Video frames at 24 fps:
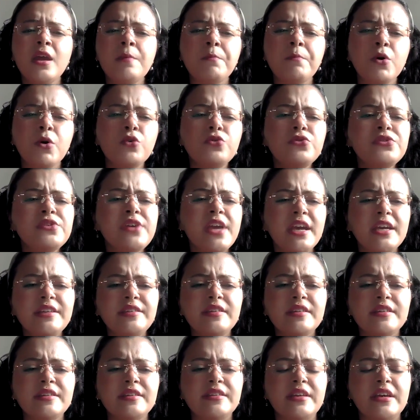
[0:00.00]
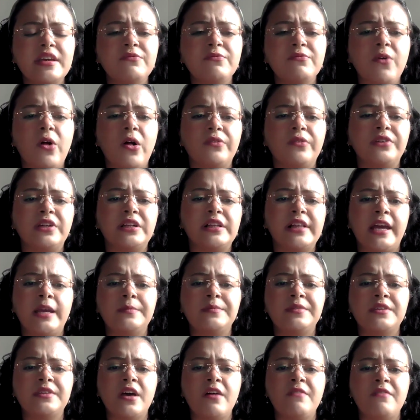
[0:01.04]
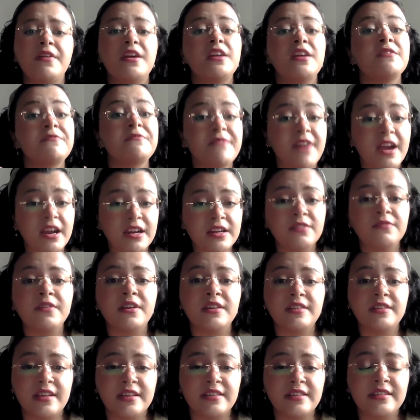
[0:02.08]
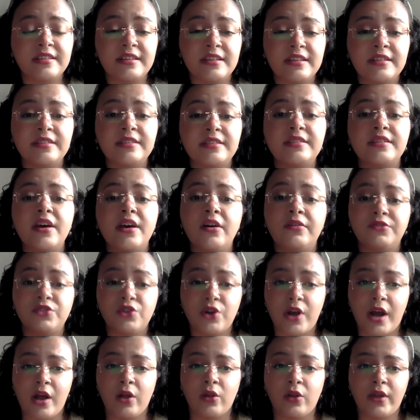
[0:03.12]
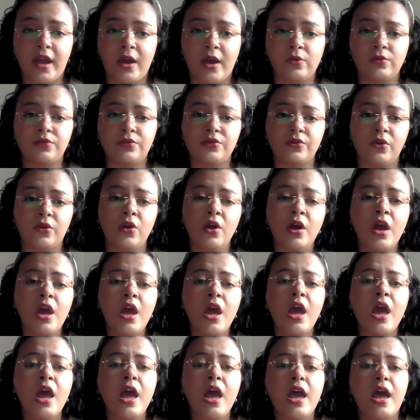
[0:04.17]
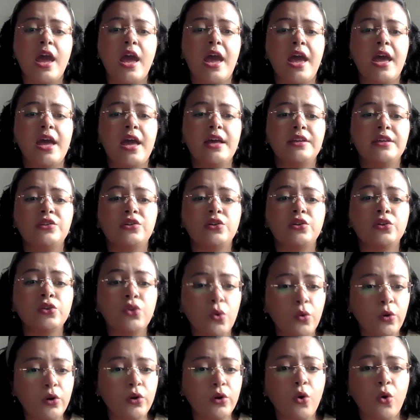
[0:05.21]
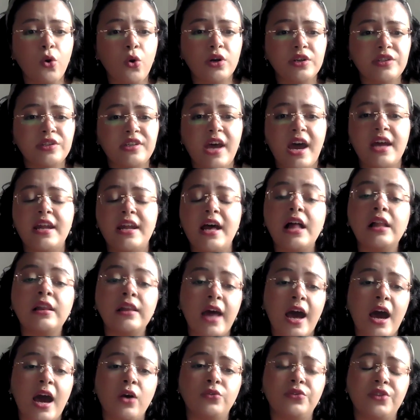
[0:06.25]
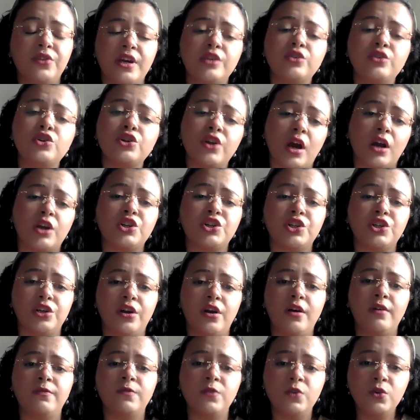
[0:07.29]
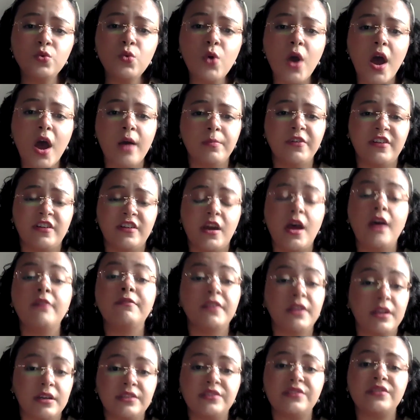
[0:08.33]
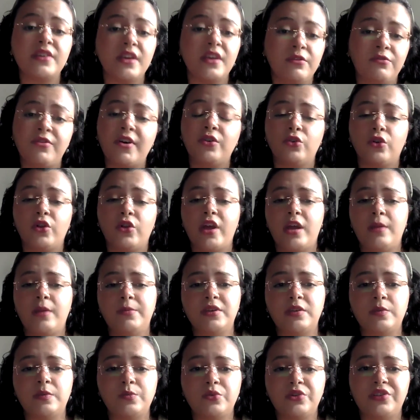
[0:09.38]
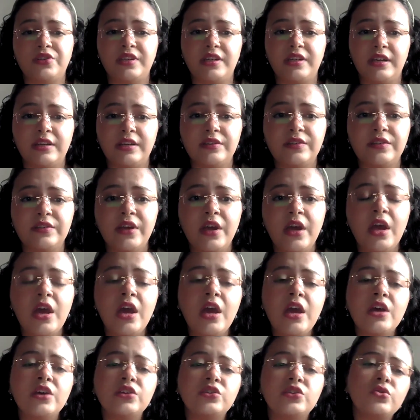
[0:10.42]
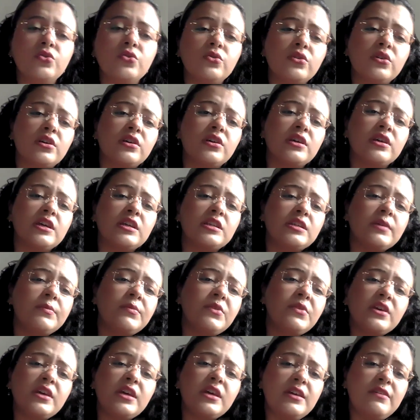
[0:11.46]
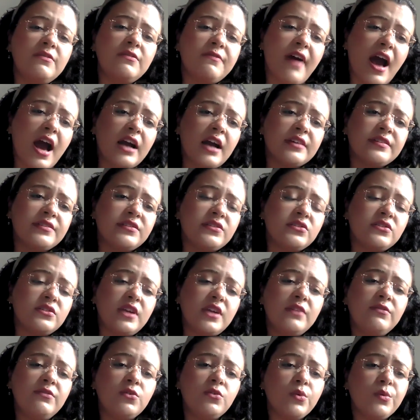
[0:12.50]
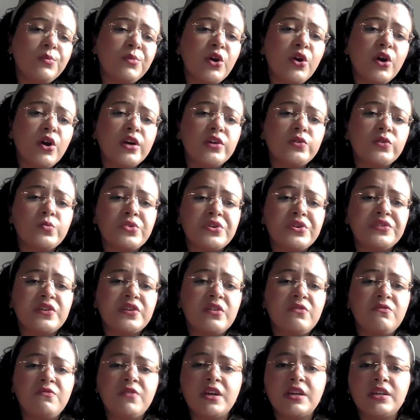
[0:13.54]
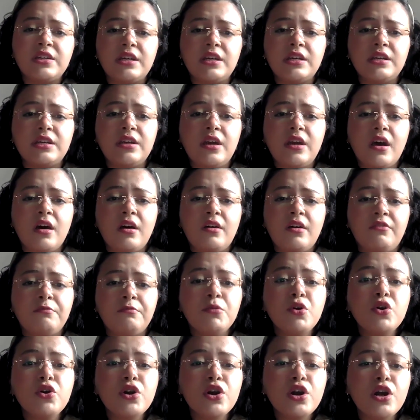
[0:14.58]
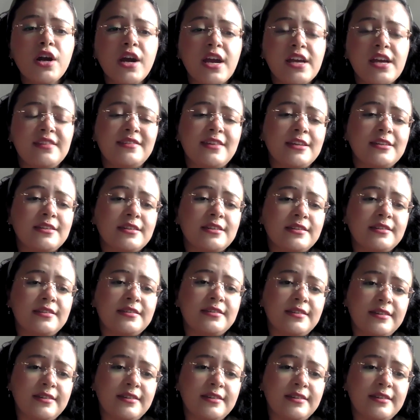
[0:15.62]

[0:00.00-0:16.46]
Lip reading: Both cases involved claims of ineffective assistance of trial counsel. And lower courts had allowed the introduction of new evidence in federal habeas proceedings. So some of the key facts: David Ramirez was convicted of murder and sentenced